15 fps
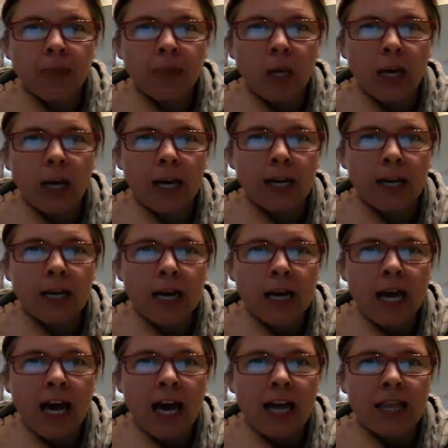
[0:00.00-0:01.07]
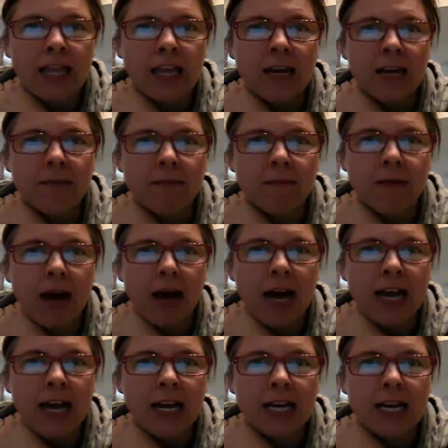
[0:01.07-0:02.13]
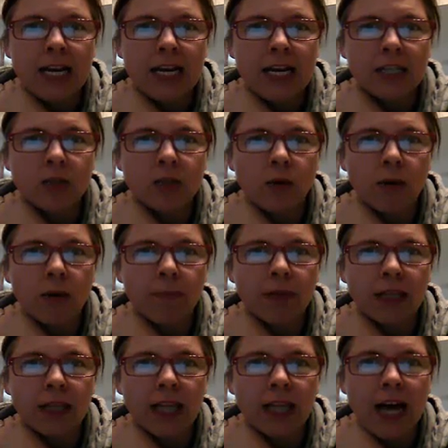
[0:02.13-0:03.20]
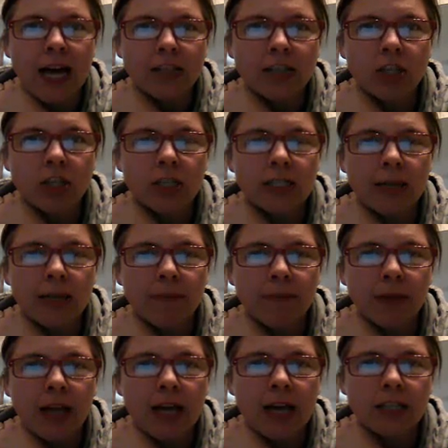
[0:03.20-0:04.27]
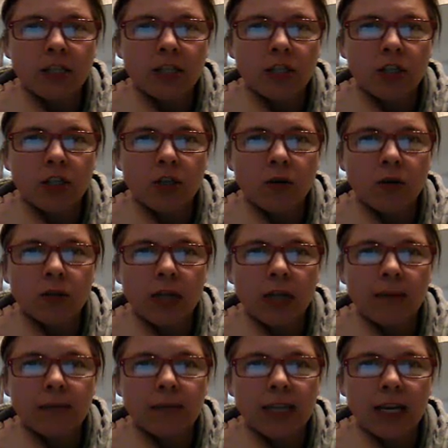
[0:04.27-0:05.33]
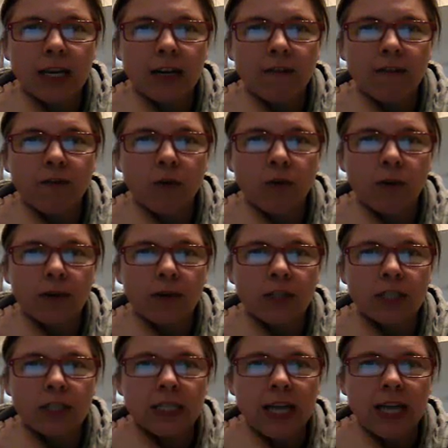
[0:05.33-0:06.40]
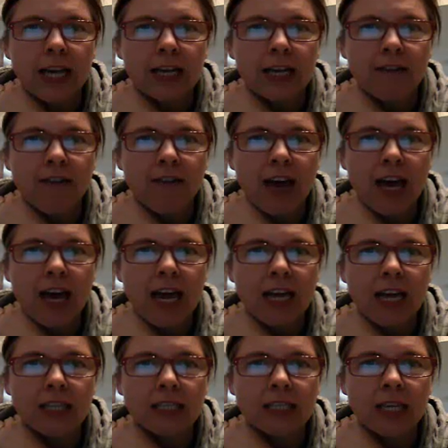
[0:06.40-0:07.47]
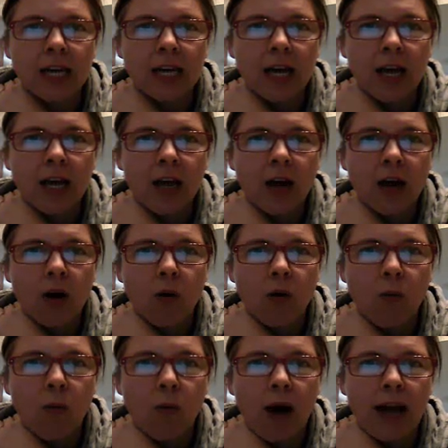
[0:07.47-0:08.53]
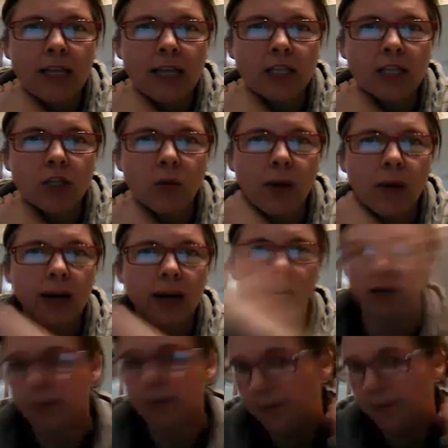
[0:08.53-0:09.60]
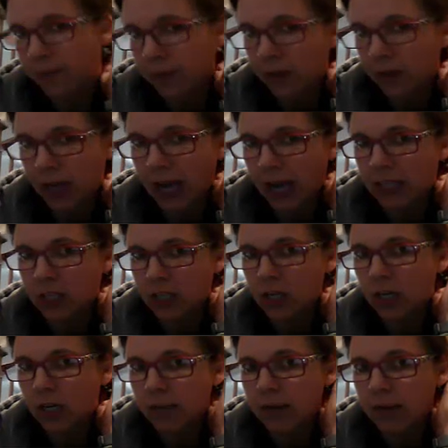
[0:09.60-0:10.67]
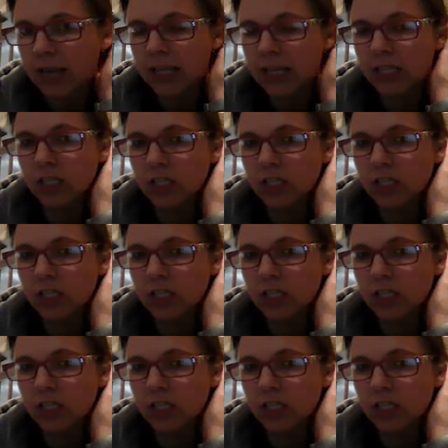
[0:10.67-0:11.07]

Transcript: Okay. And then minus or plus, you can say plus 2 times negative 4, which is negative 8y squared. Okay, so you can make this